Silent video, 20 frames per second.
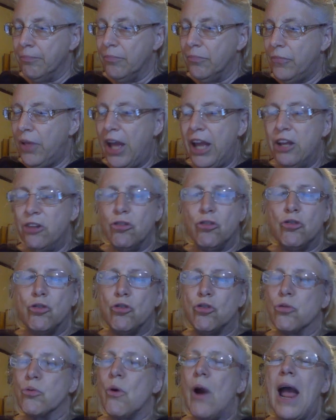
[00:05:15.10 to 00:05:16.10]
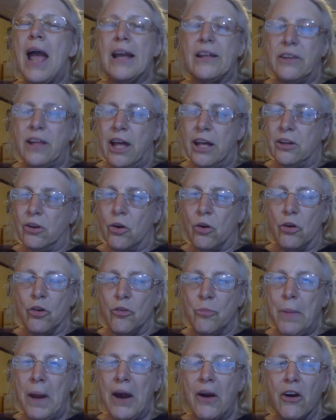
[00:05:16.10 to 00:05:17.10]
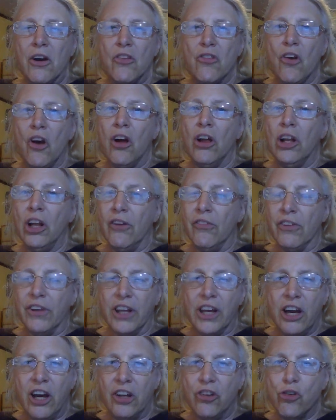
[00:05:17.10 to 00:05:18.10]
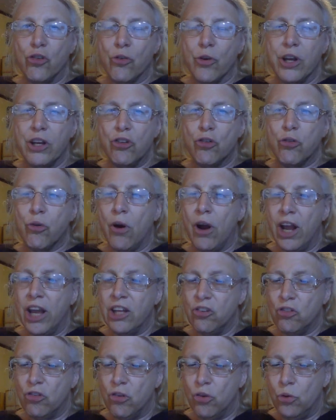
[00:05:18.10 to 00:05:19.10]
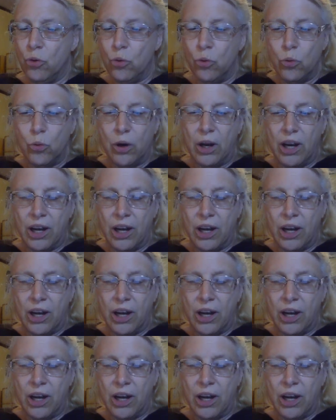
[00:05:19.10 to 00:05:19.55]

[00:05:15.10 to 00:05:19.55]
they drag that girl's parents all over the country trying to